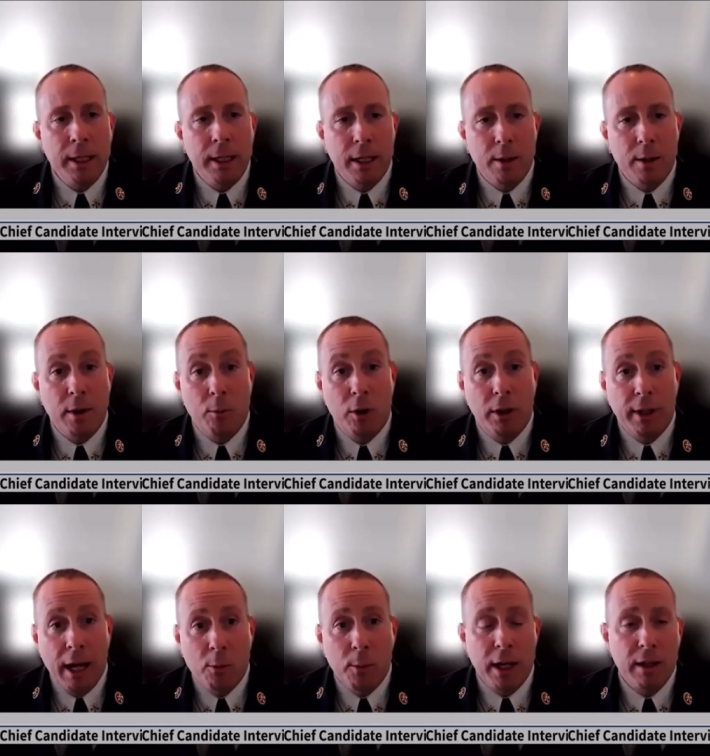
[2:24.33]
um, and would
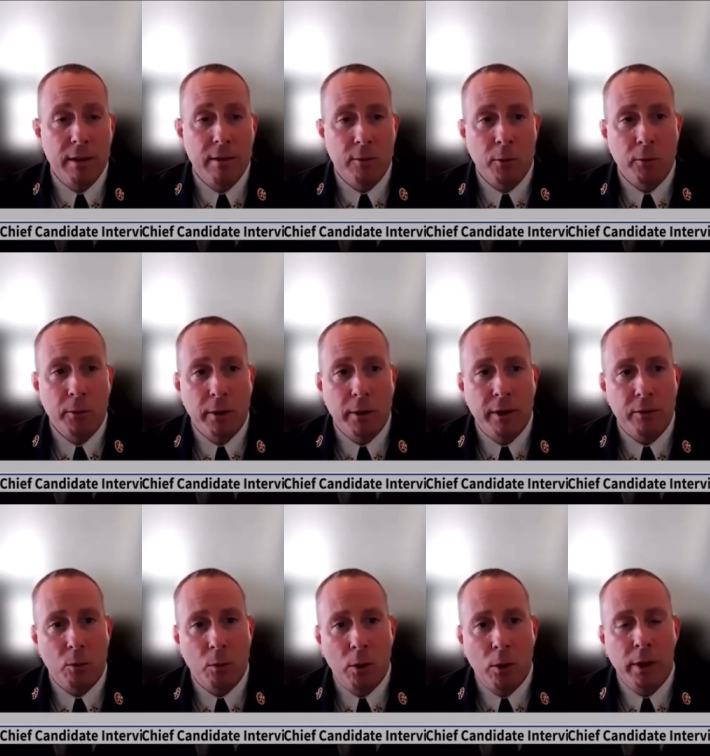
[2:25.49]
allow me to fulfill this
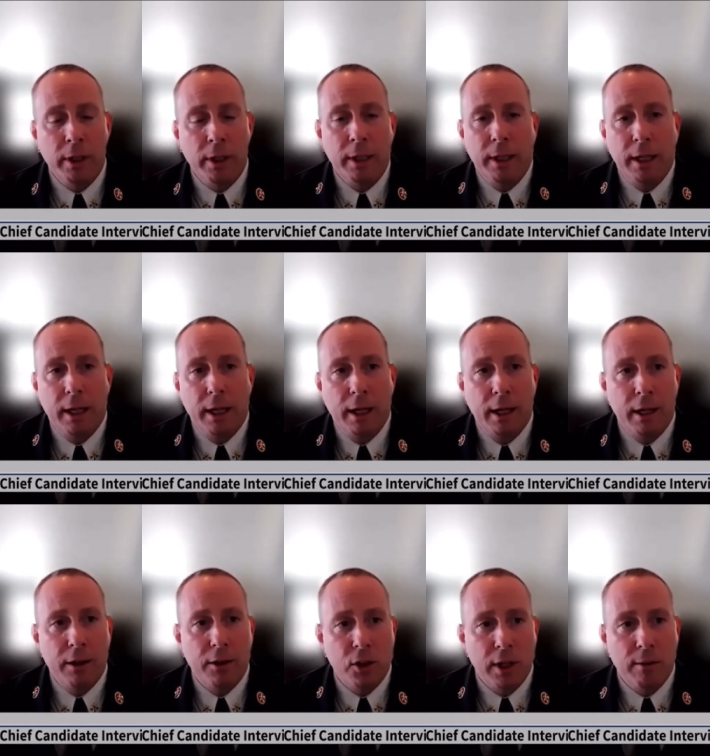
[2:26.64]
role and, and
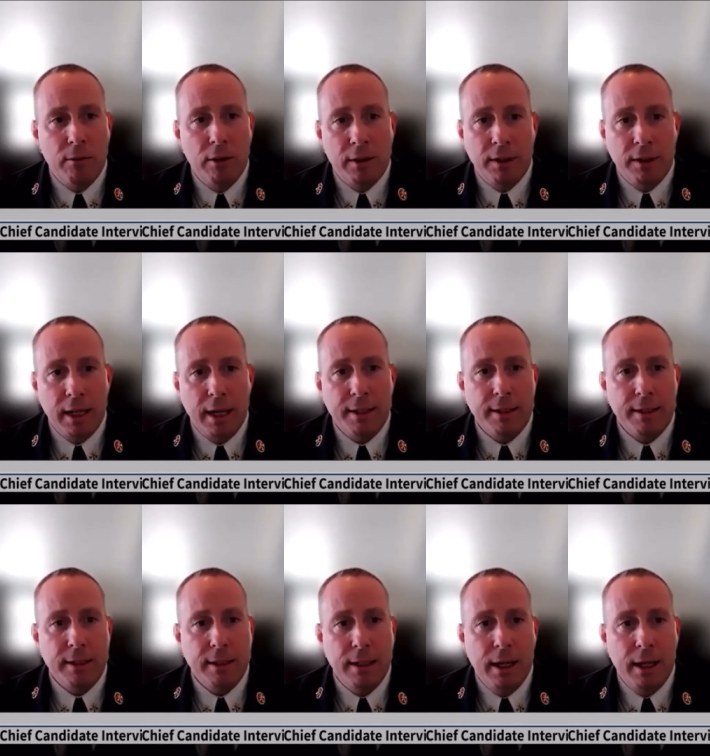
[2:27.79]
achieve the success
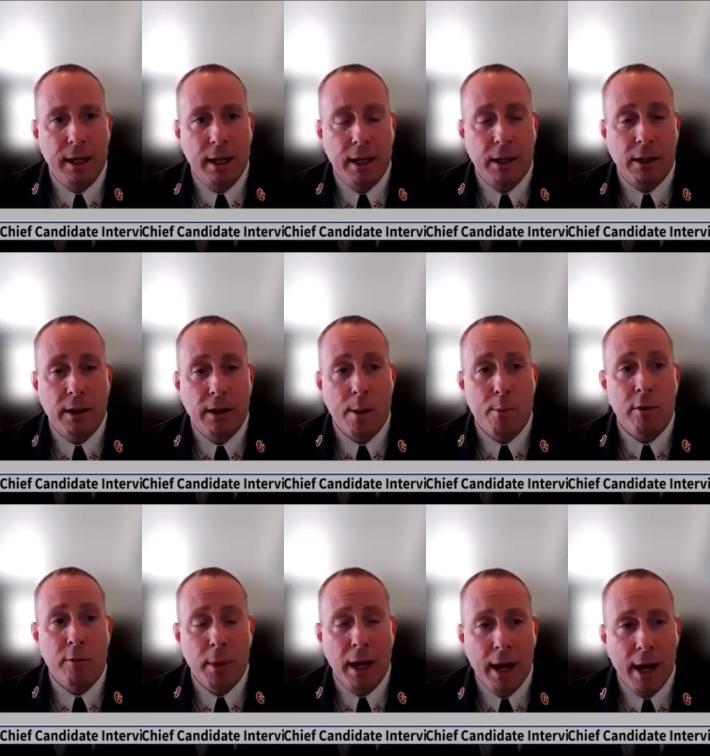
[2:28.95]
uh, on a collaborative
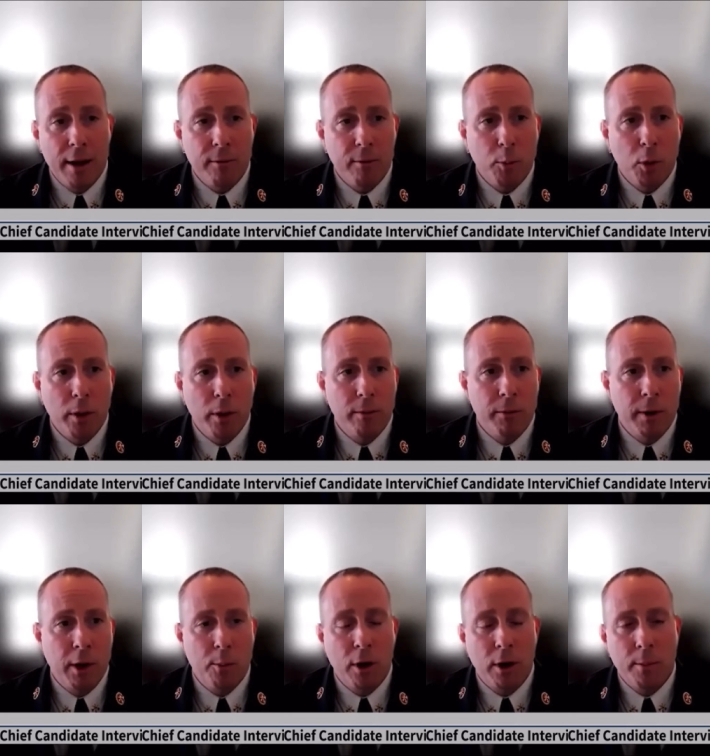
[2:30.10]
behalf of both the
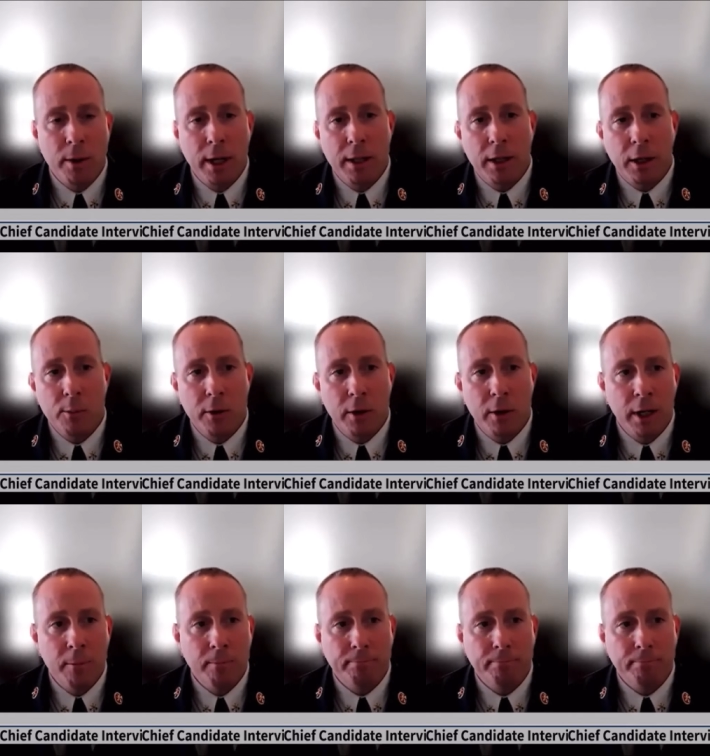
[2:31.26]
fire department and the community.